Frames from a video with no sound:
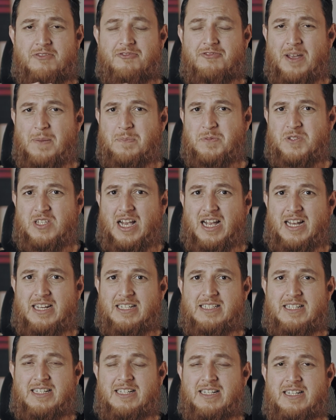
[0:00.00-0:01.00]

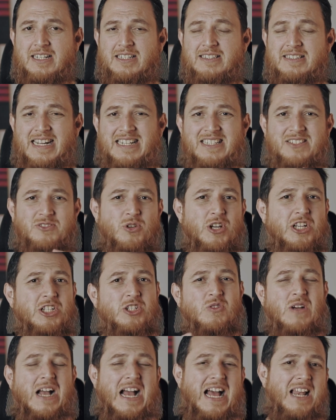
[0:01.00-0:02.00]
website that is going
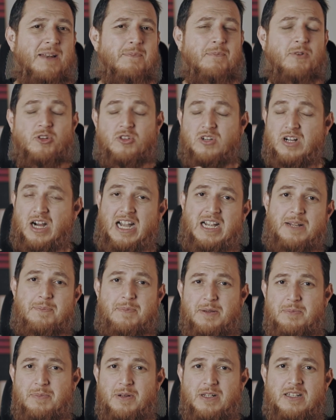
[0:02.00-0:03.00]
to help or guide
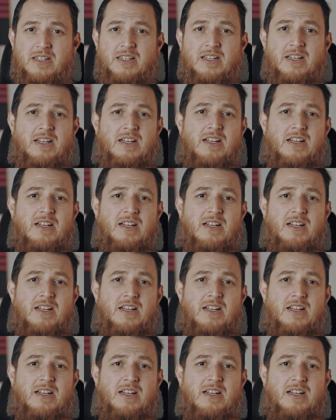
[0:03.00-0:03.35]
people